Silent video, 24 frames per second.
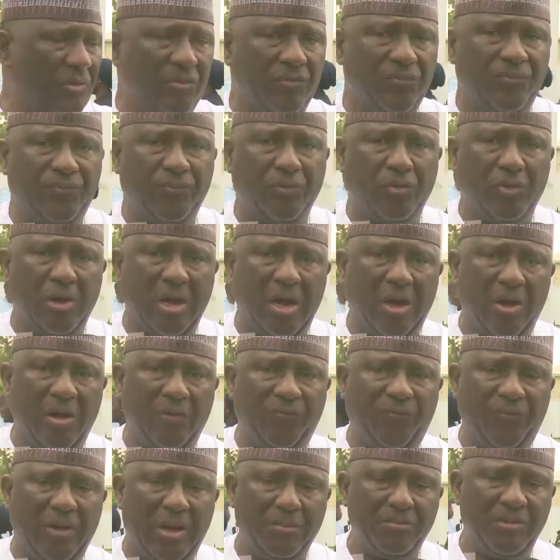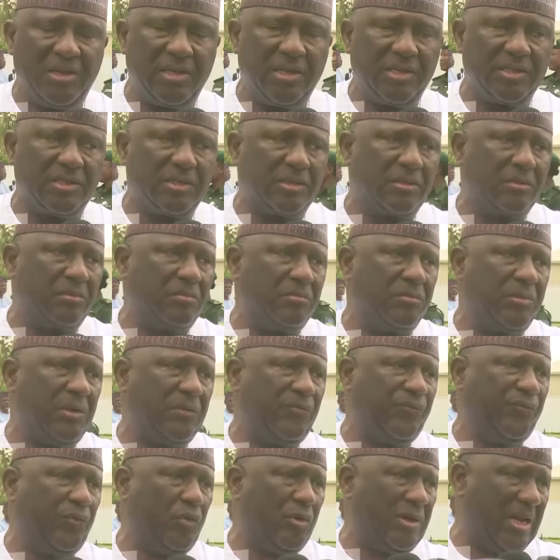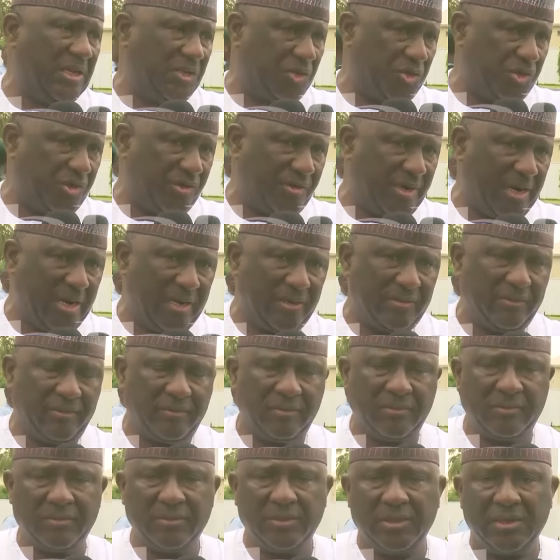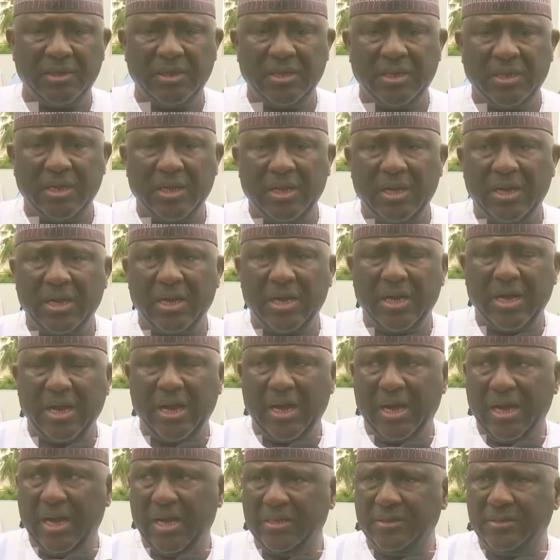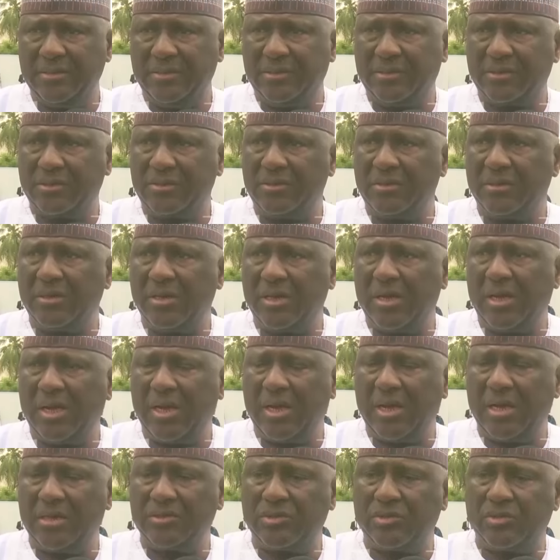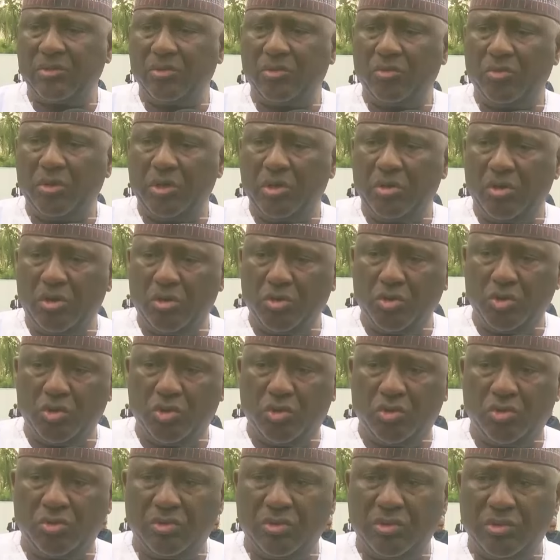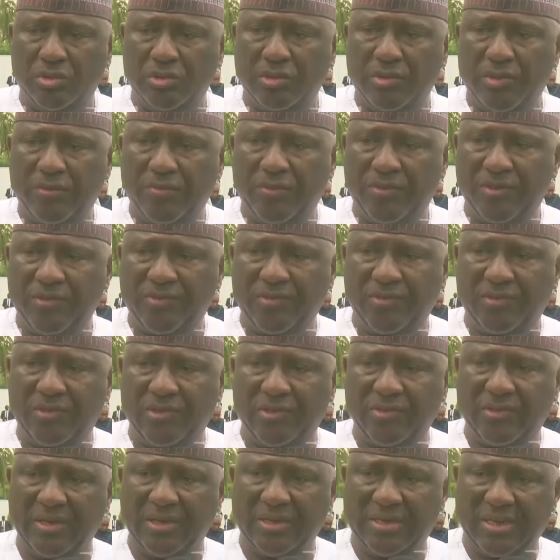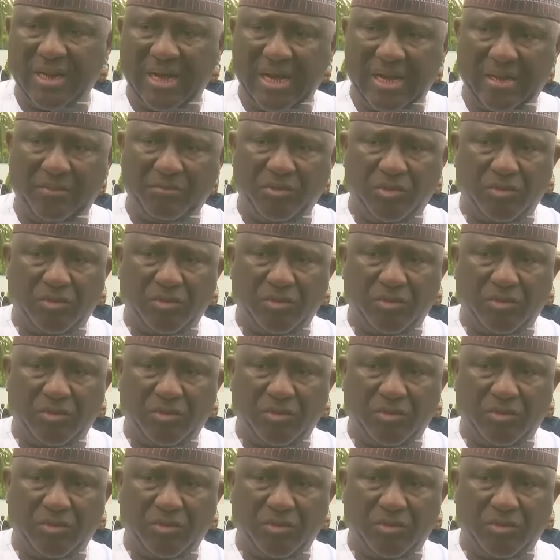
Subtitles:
for our families, but for Nigeria. And as we all know, this is a time